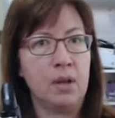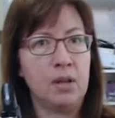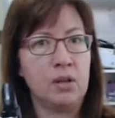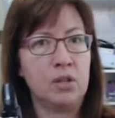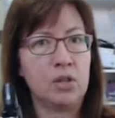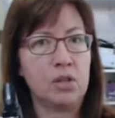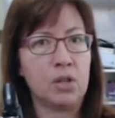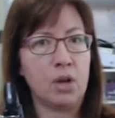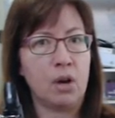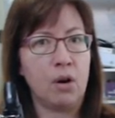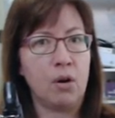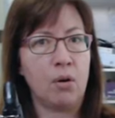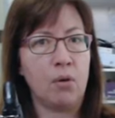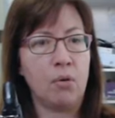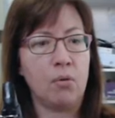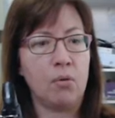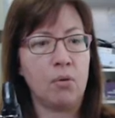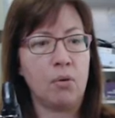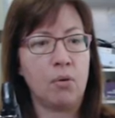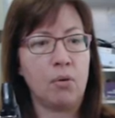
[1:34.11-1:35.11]

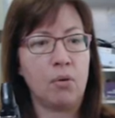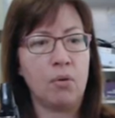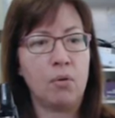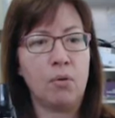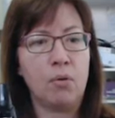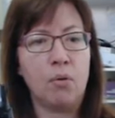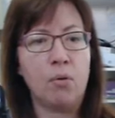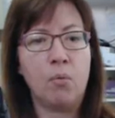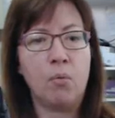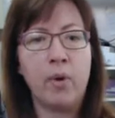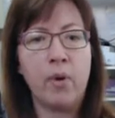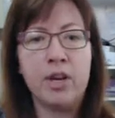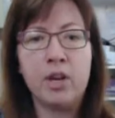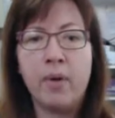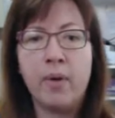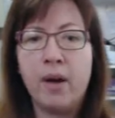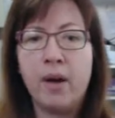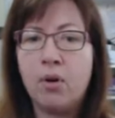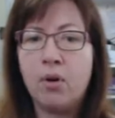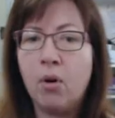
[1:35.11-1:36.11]
So, when you
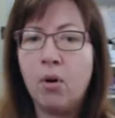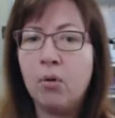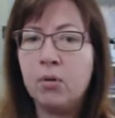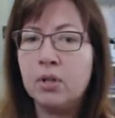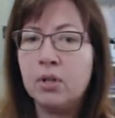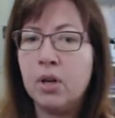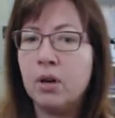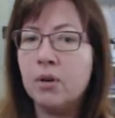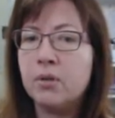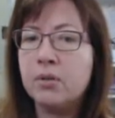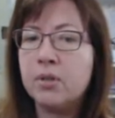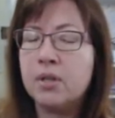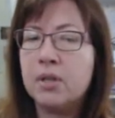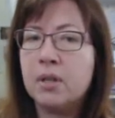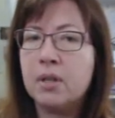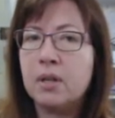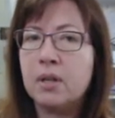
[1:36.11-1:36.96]
have a whole note,